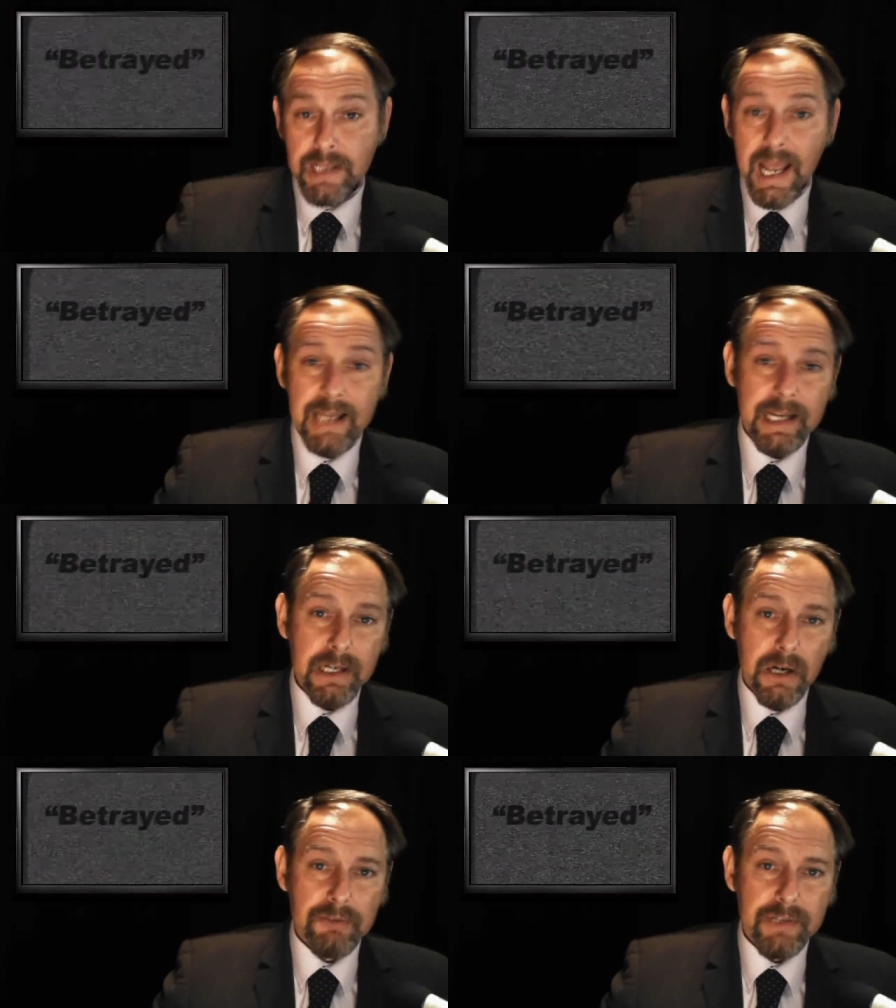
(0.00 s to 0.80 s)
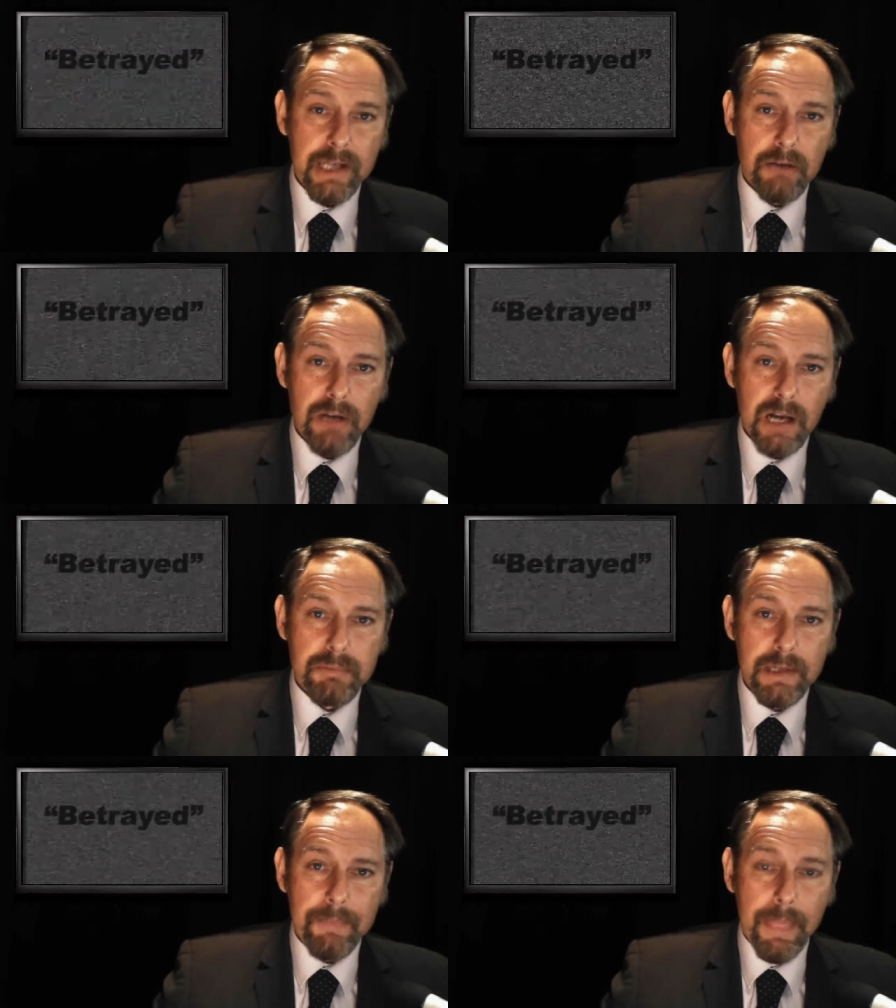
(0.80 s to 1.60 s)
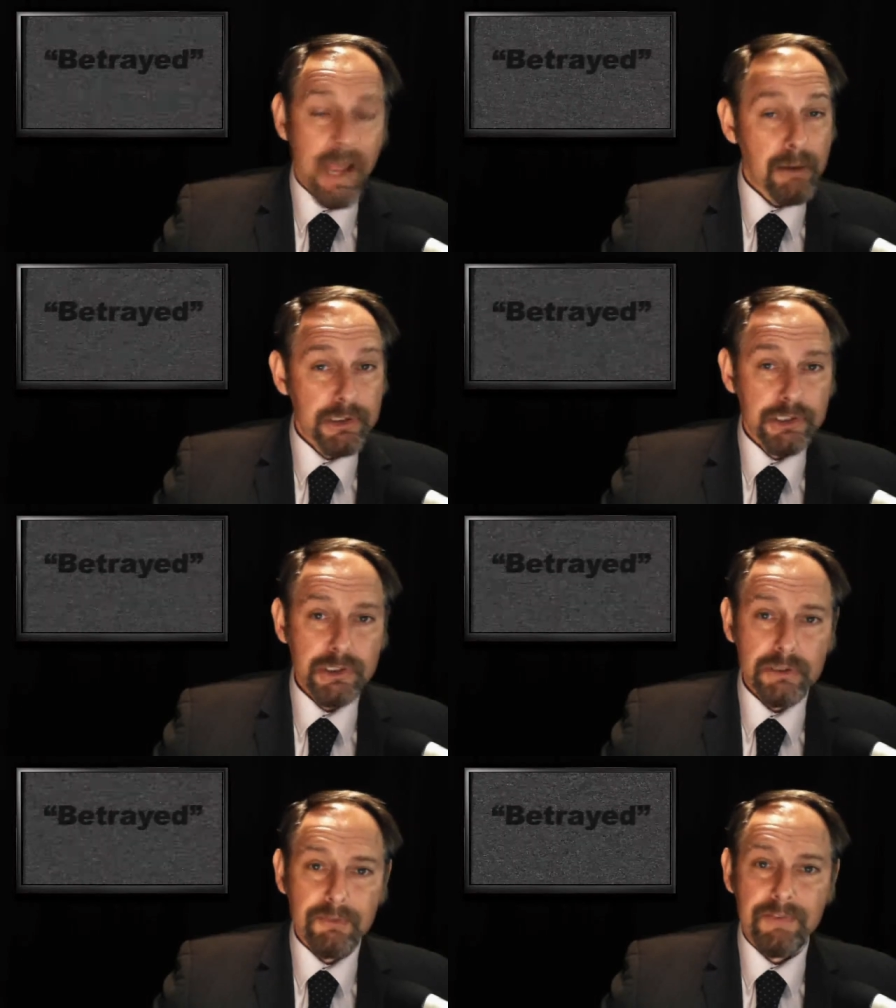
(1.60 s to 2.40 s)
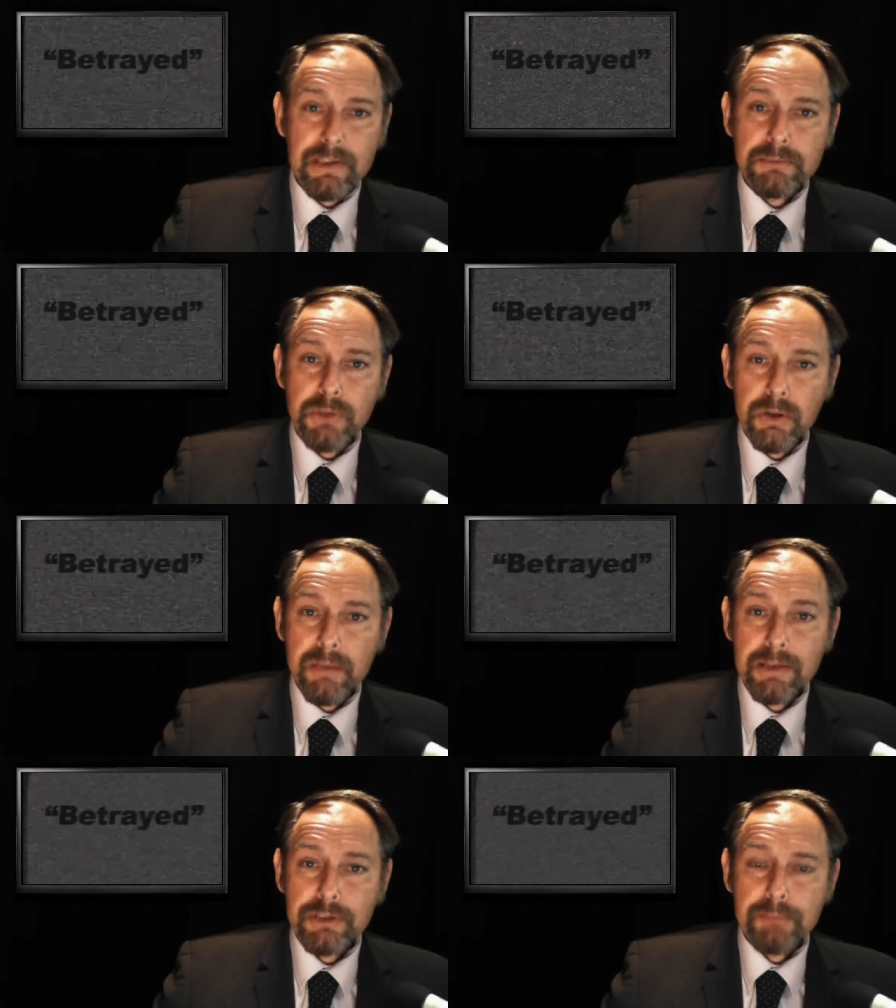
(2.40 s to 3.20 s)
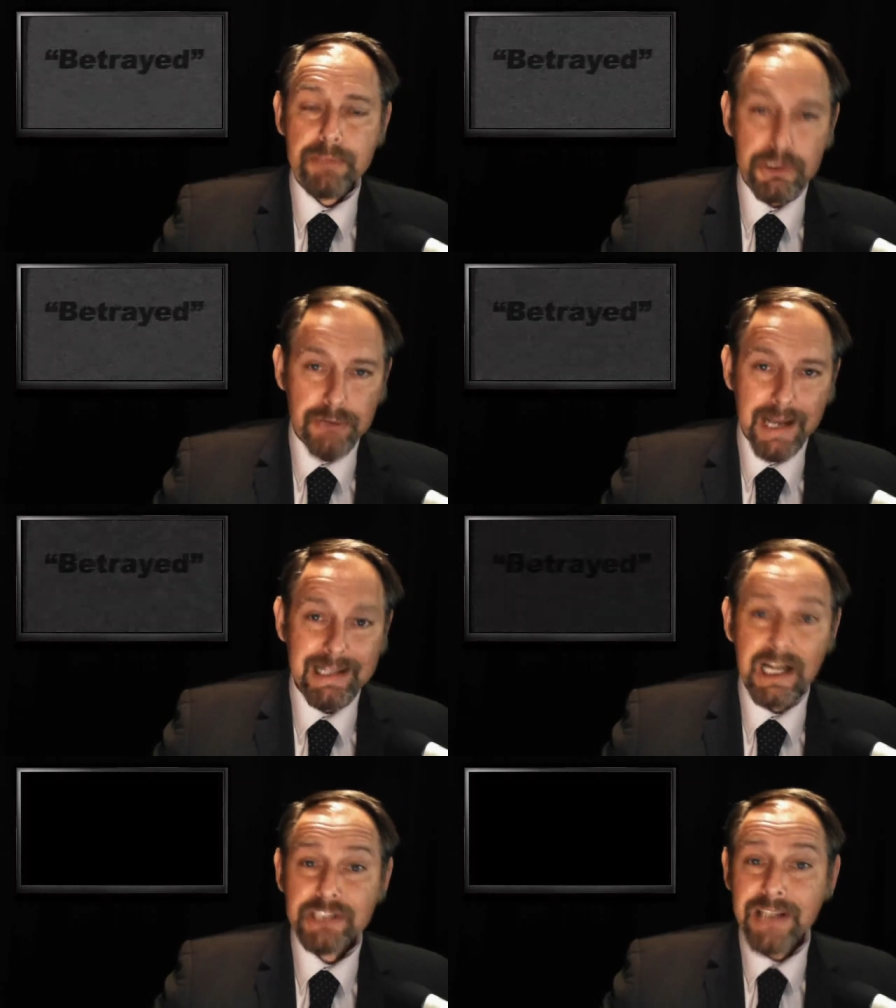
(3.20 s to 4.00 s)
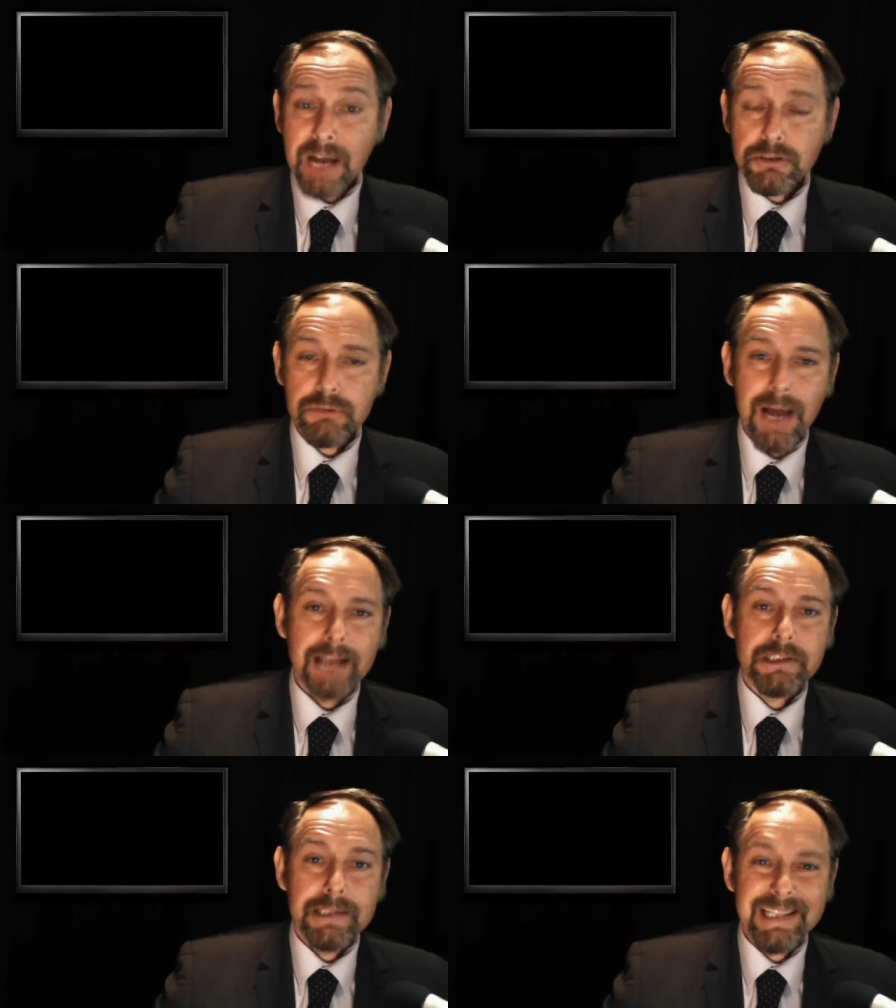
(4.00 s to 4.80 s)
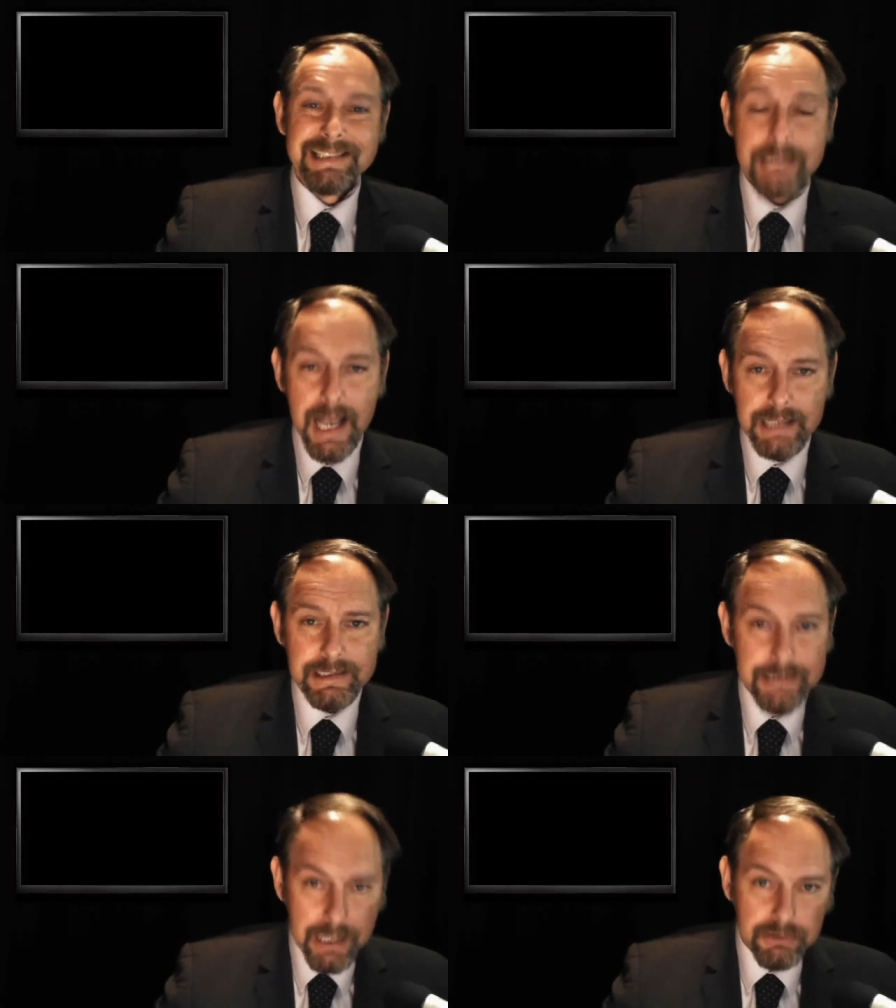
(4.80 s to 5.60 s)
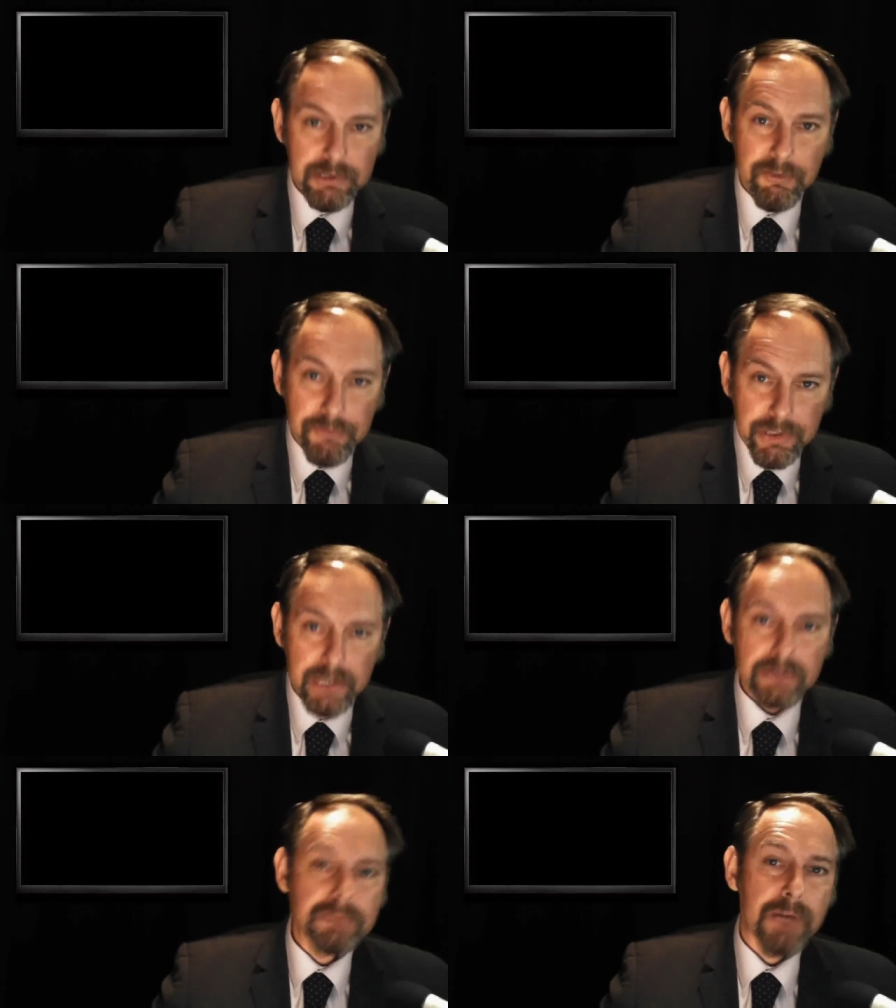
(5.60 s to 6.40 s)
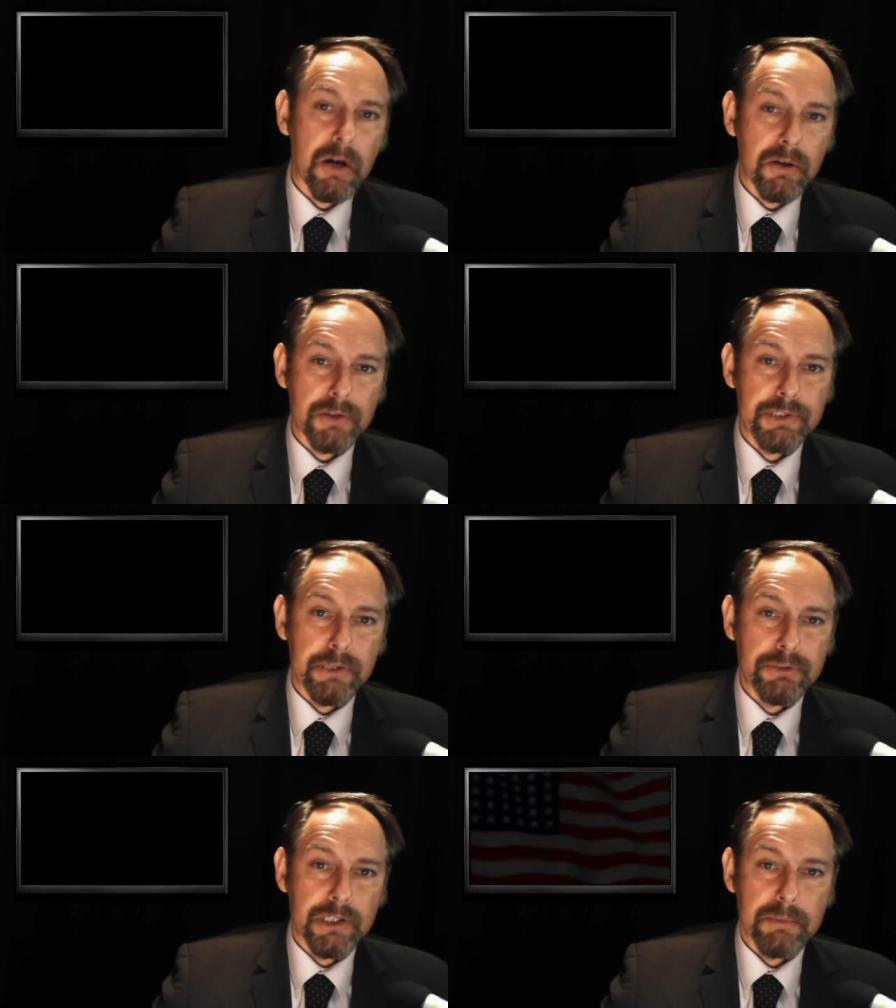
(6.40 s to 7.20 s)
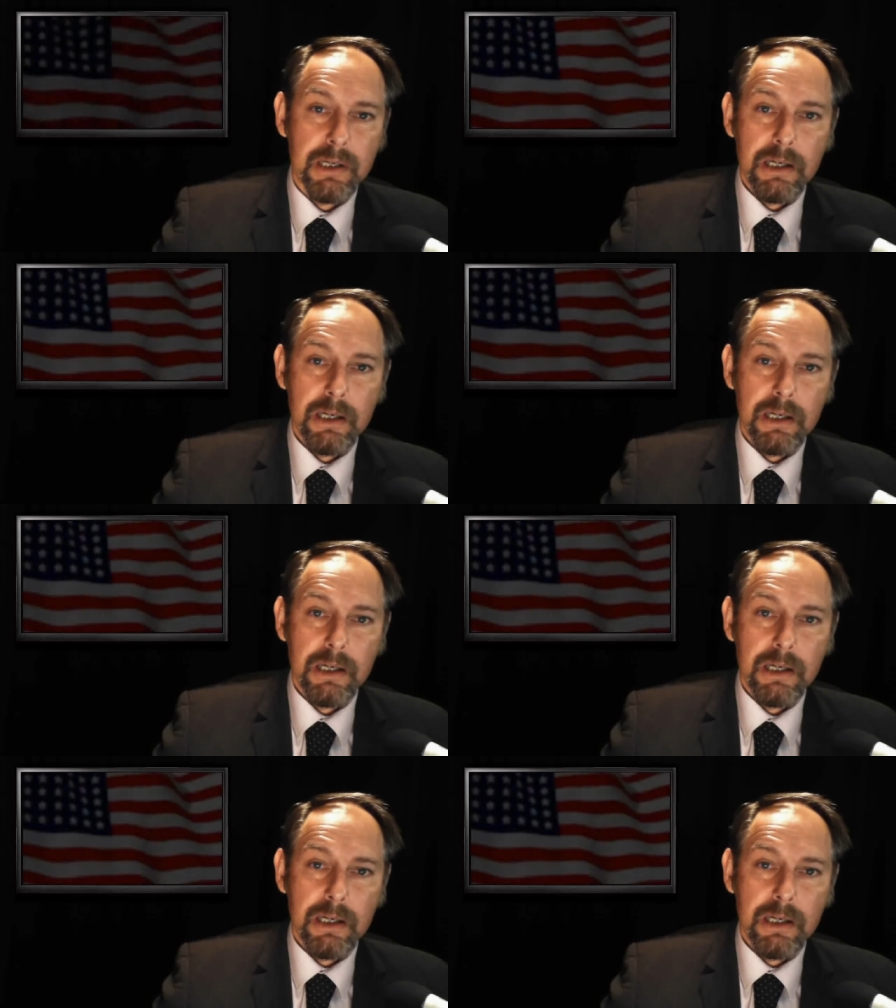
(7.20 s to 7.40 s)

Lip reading: Today in our video library, our short film documentary Betrayed has now cracked the 10,000 views mark on YouTube.